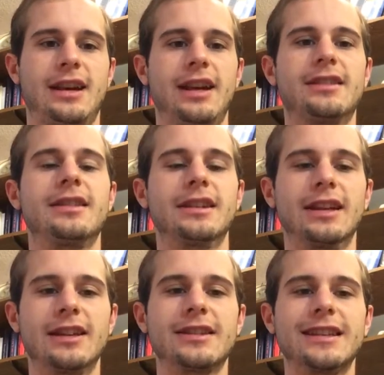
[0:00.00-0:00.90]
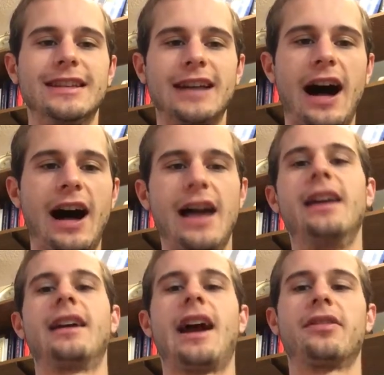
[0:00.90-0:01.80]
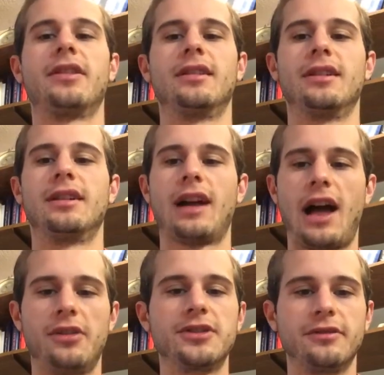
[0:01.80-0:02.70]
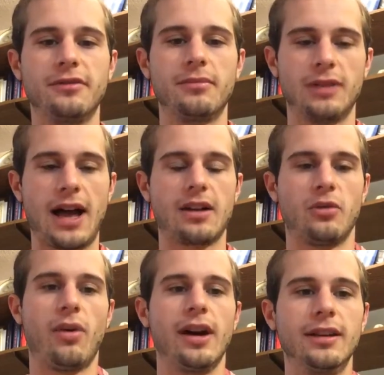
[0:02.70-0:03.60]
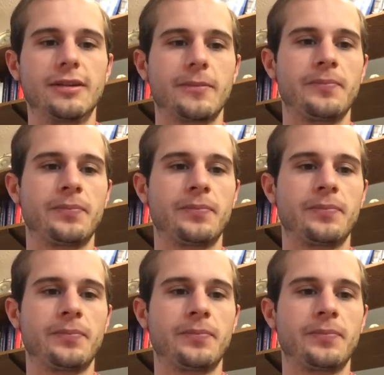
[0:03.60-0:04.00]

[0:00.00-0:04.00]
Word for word: it's the it's the guy at the House of Black and White,